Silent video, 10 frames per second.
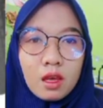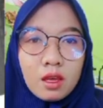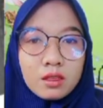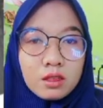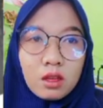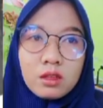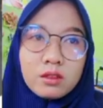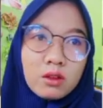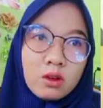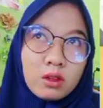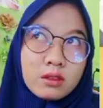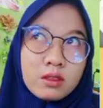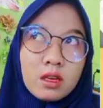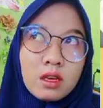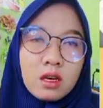It's also
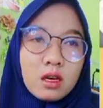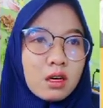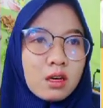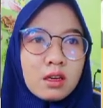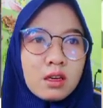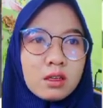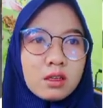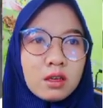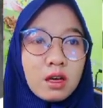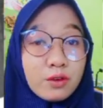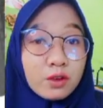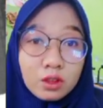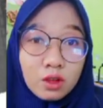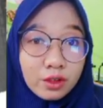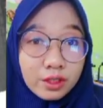called a
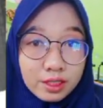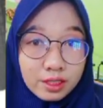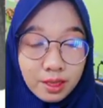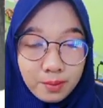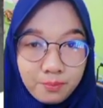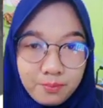root or stem.